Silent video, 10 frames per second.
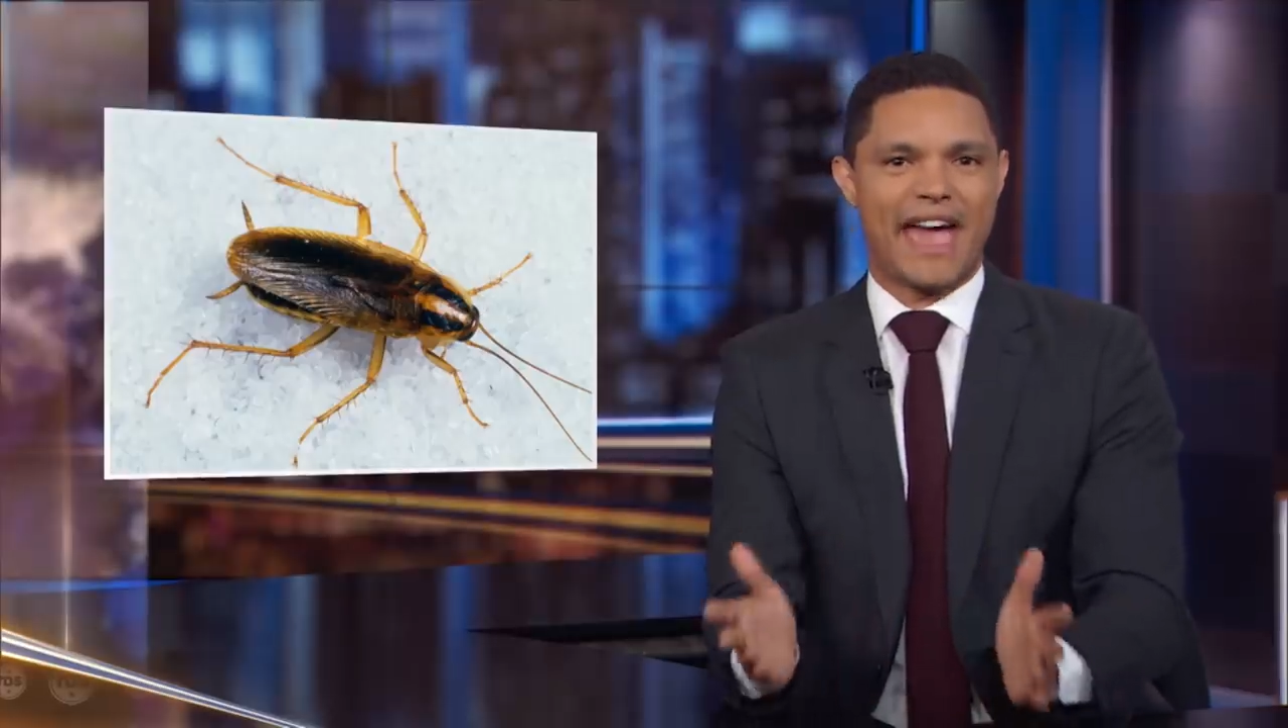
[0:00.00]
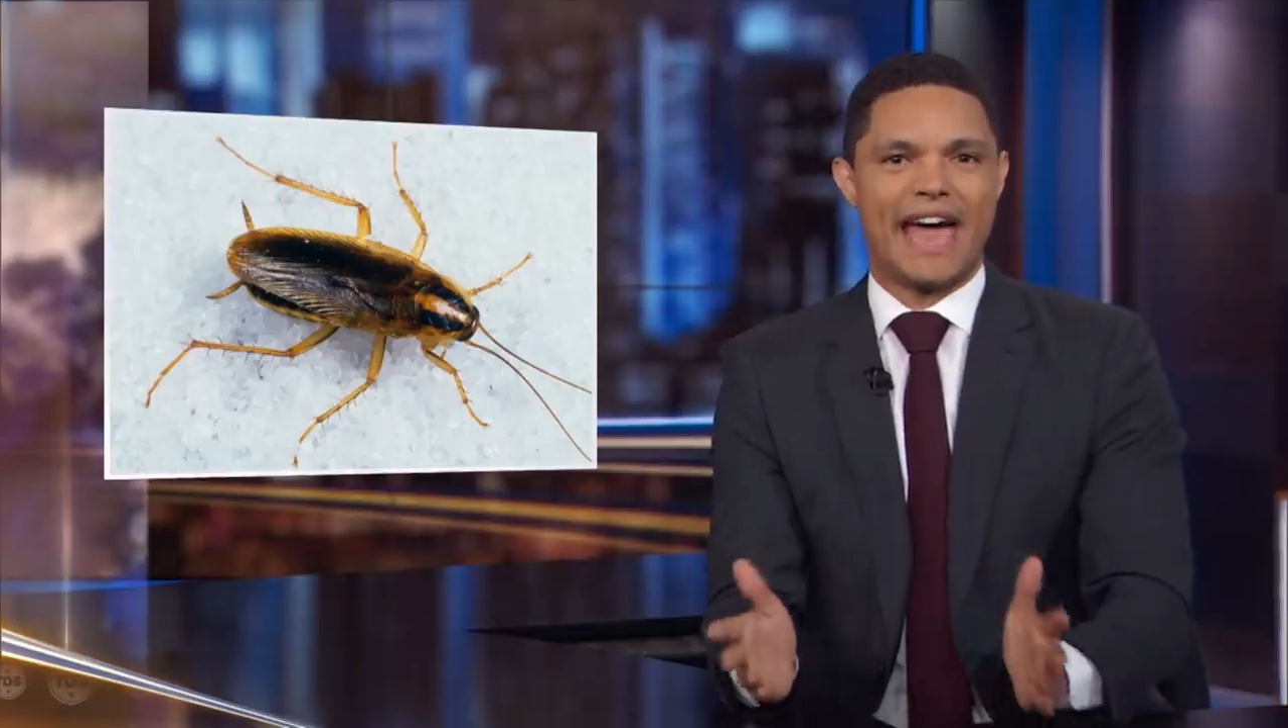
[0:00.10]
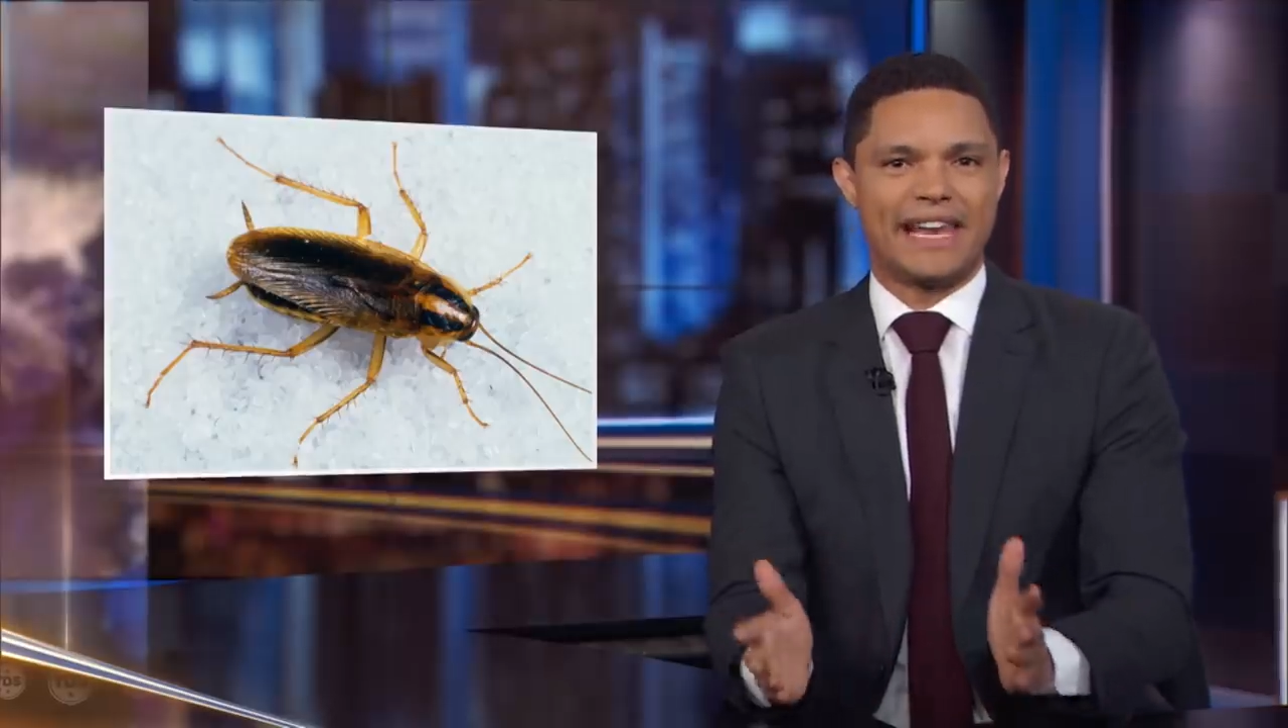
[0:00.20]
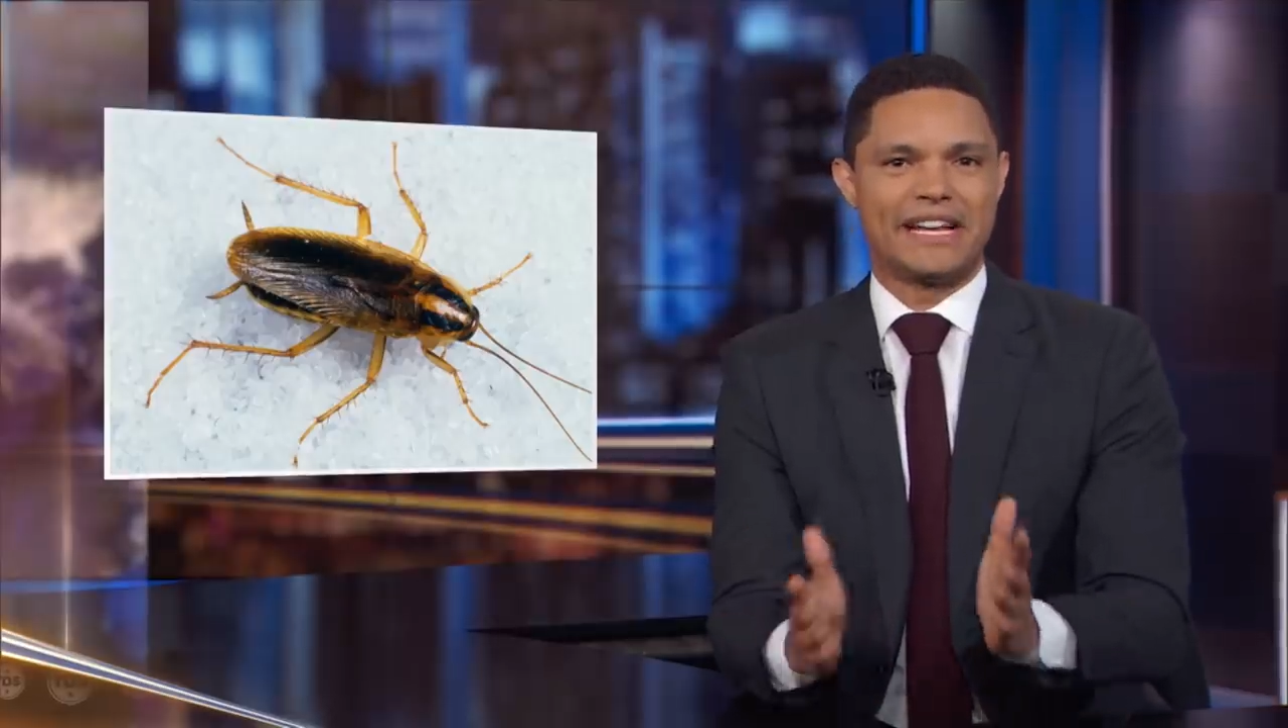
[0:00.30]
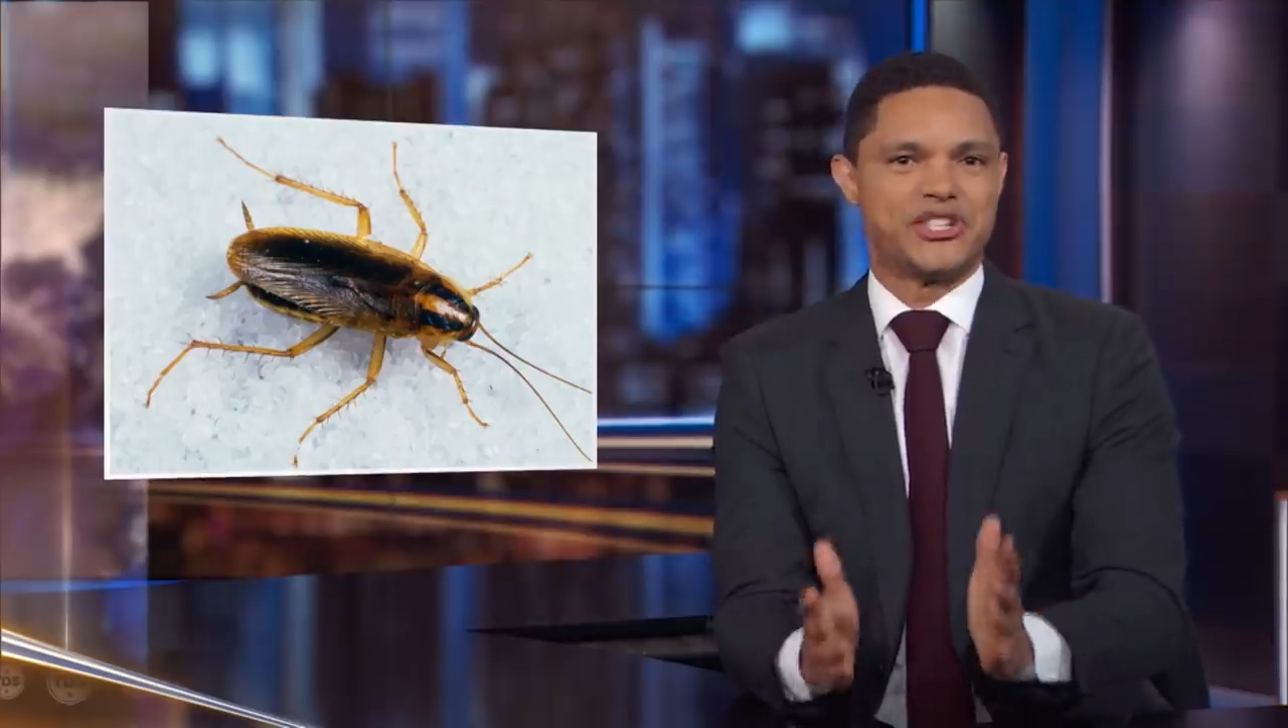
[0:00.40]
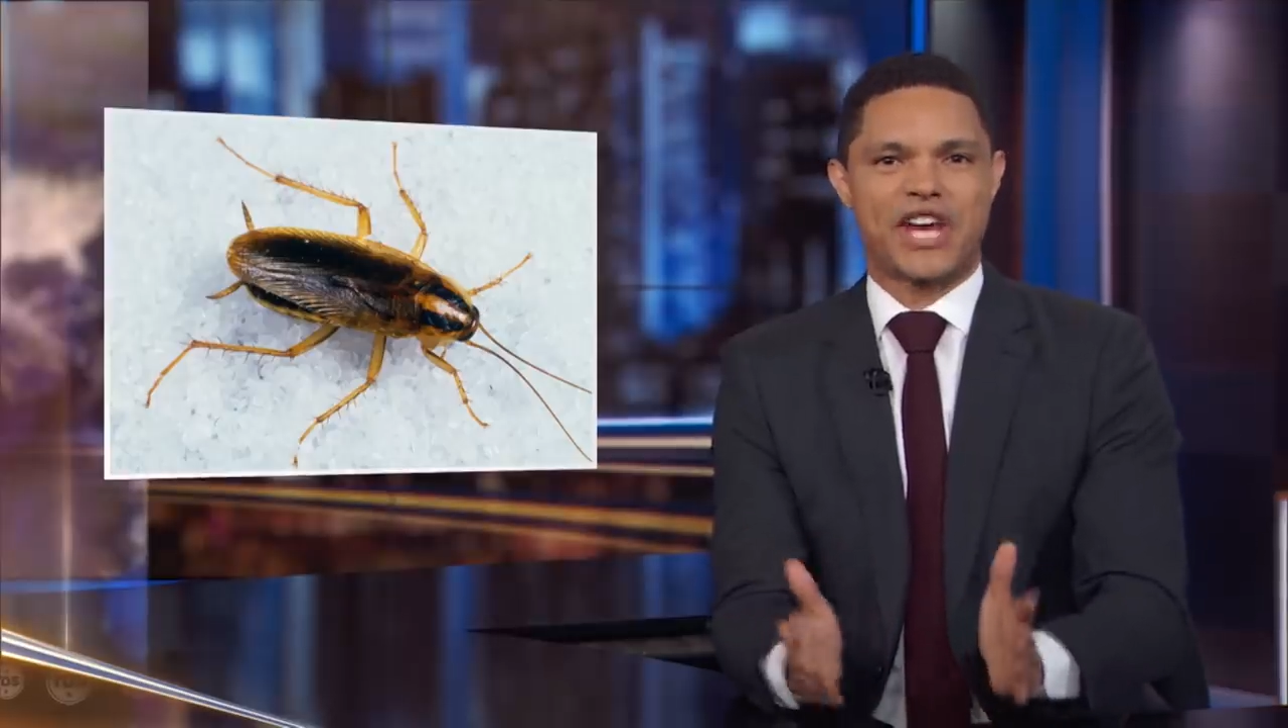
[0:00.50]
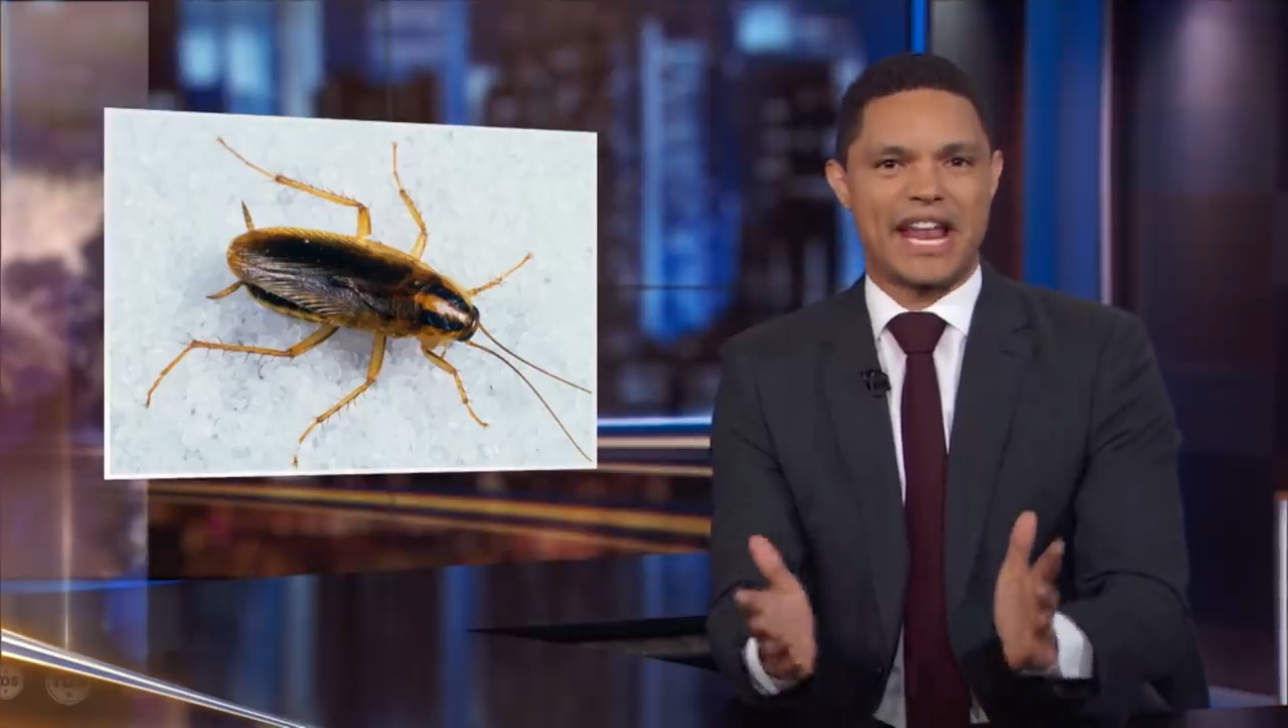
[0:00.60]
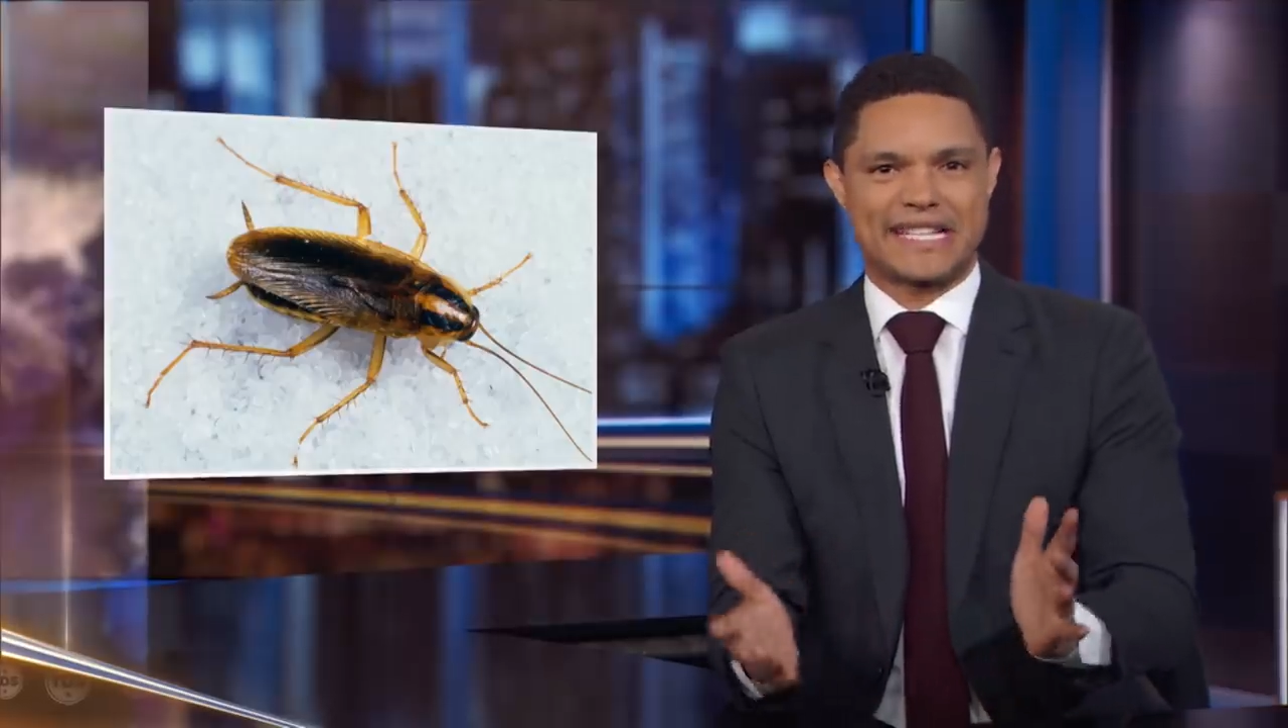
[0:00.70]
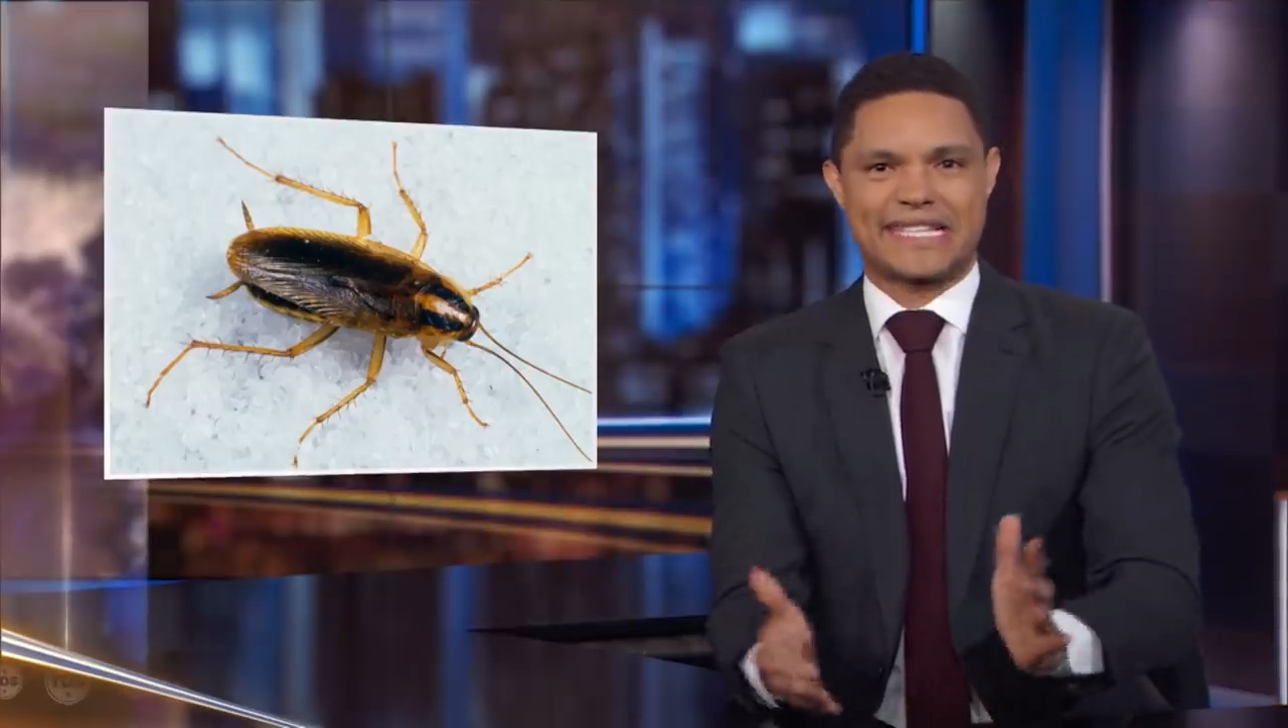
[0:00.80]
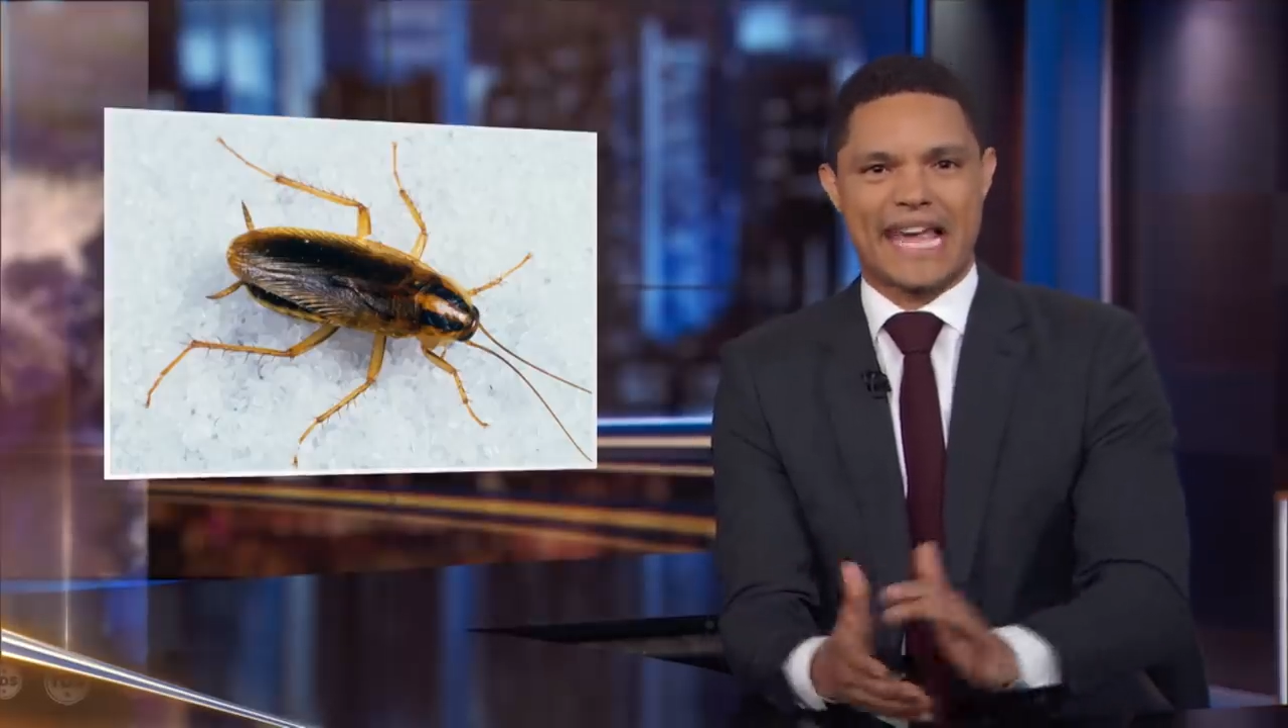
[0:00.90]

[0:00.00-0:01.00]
Alan and Janet's